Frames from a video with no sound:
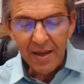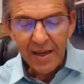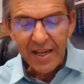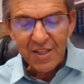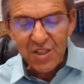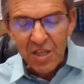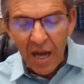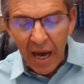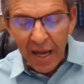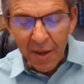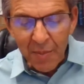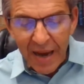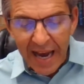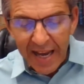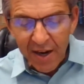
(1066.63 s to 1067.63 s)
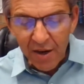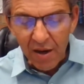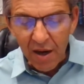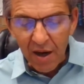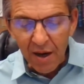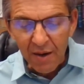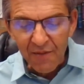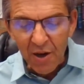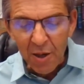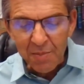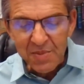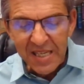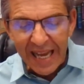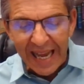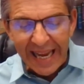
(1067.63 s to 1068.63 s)
is not a matter of
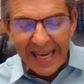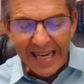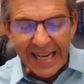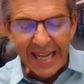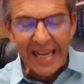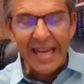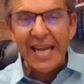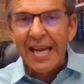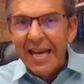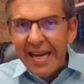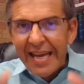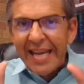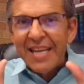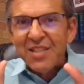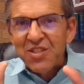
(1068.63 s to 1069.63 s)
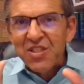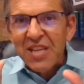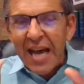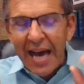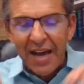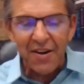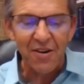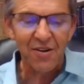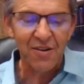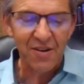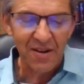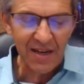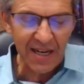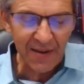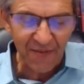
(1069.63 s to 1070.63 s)
obtaining
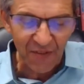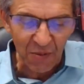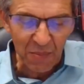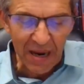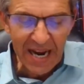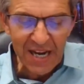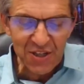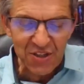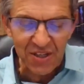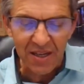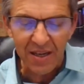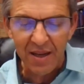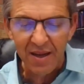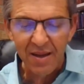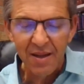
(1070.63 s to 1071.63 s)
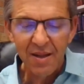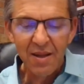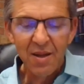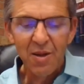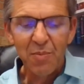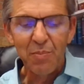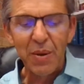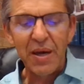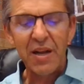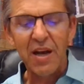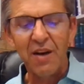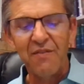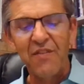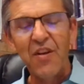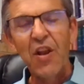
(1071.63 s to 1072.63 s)
insider information, but
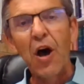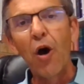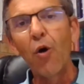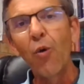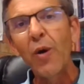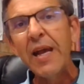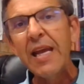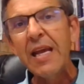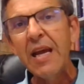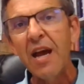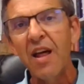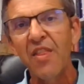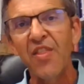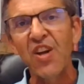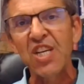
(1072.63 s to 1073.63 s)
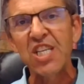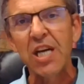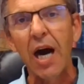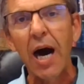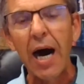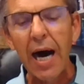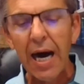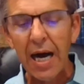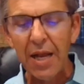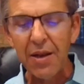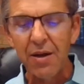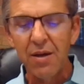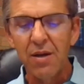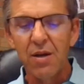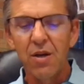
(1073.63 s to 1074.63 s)
of knowing the
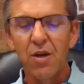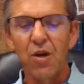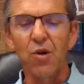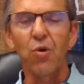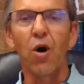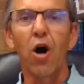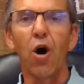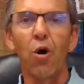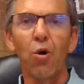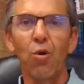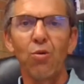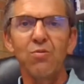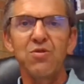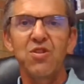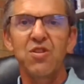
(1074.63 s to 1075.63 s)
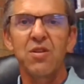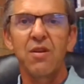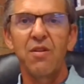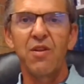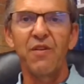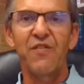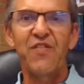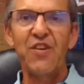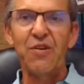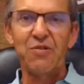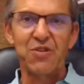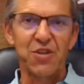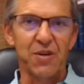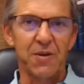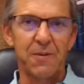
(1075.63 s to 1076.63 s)
God who holds the
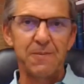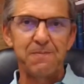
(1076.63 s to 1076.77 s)
future.